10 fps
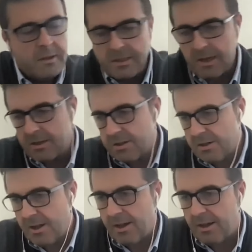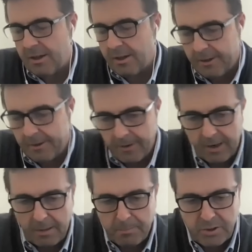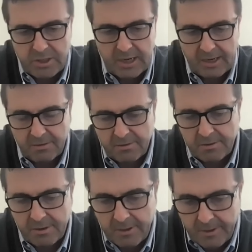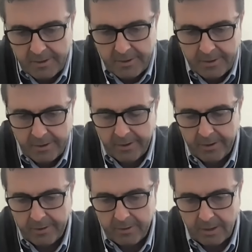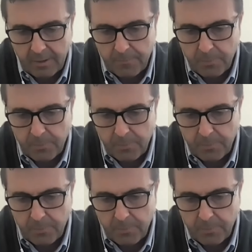the discussion. I appreciate the